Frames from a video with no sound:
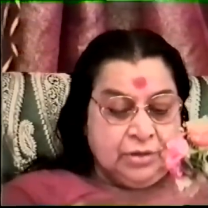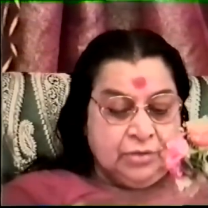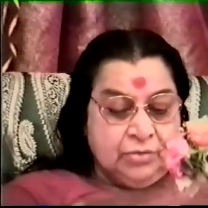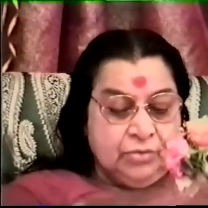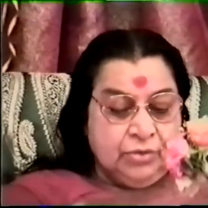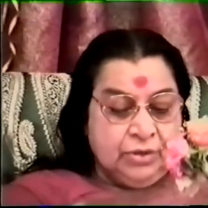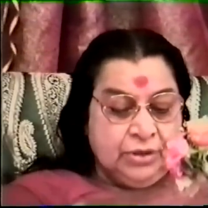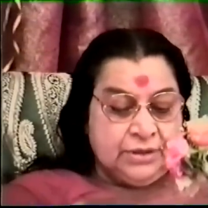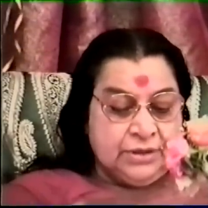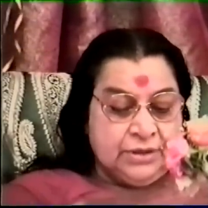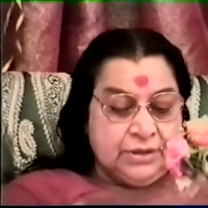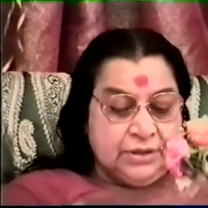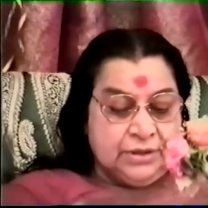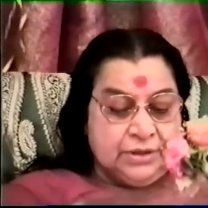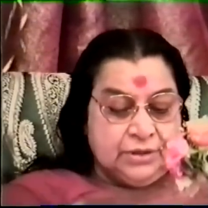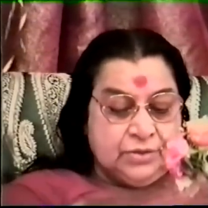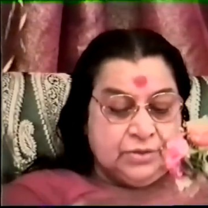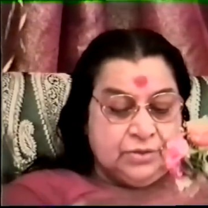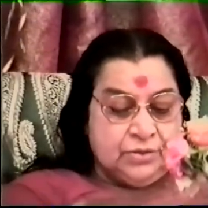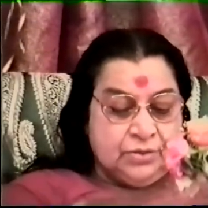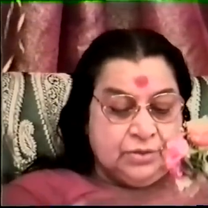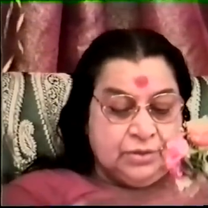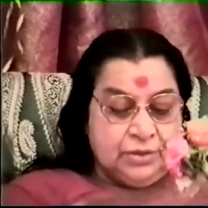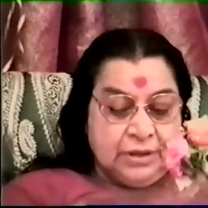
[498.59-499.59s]
doing
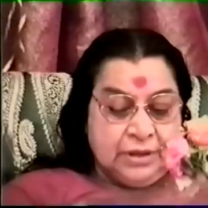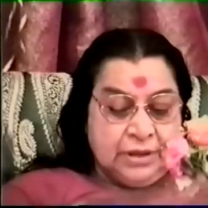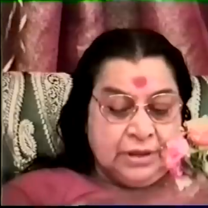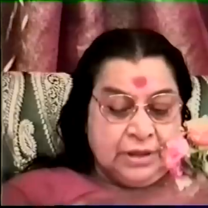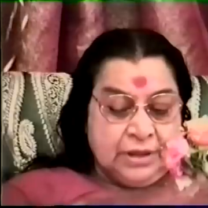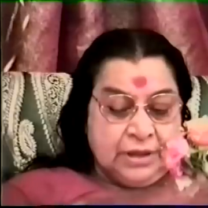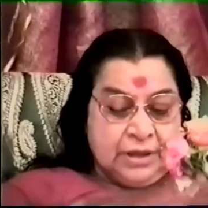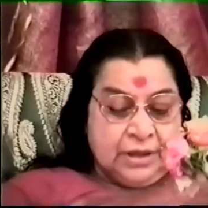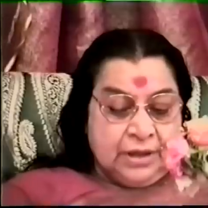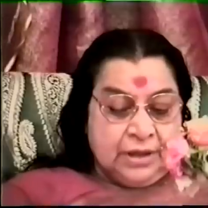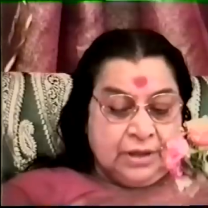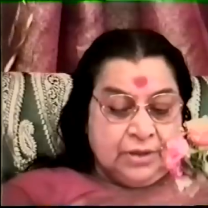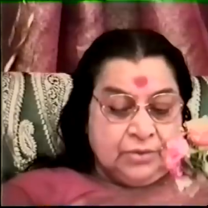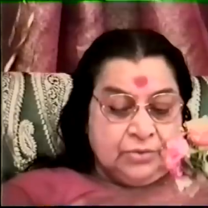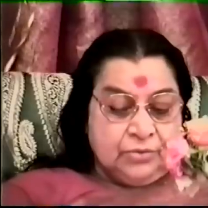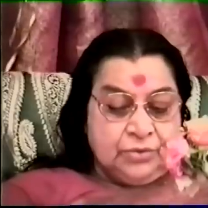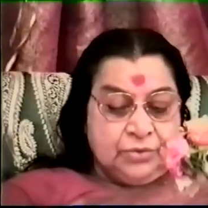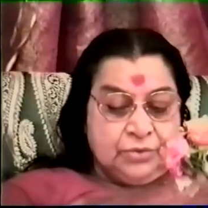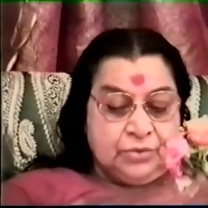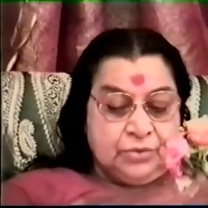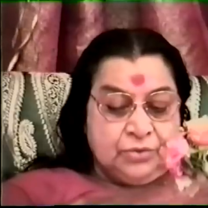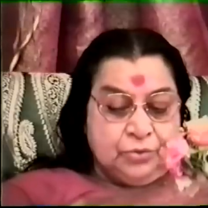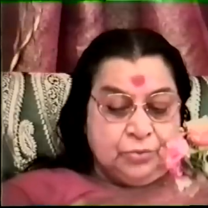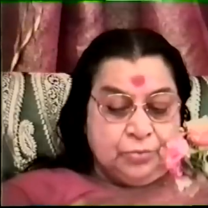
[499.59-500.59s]
such
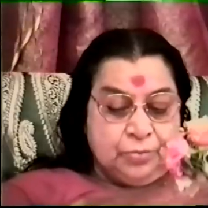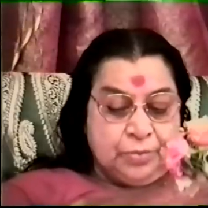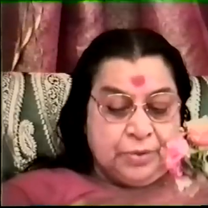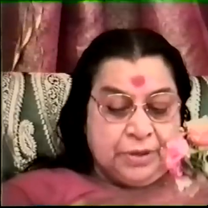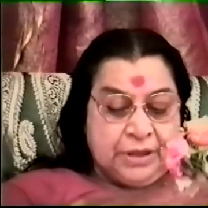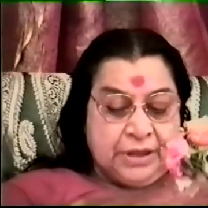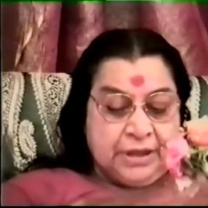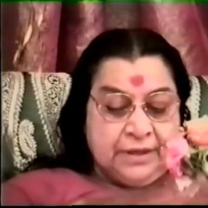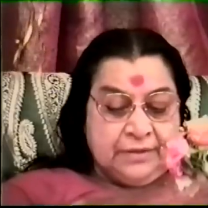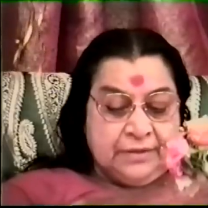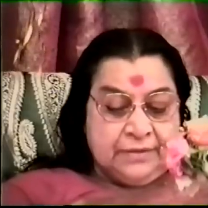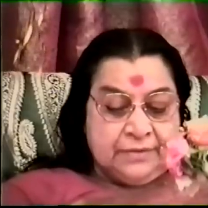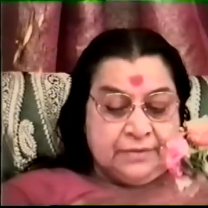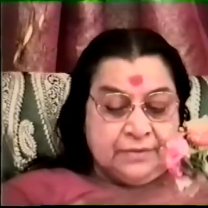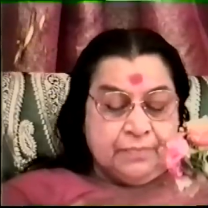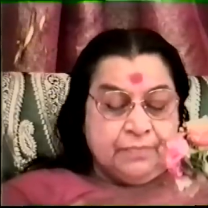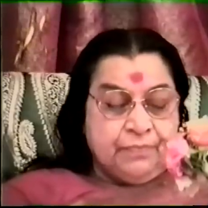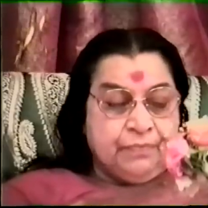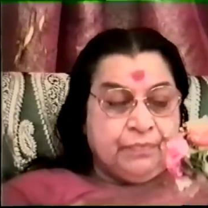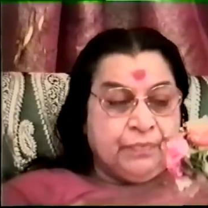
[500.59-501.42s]
stupid things.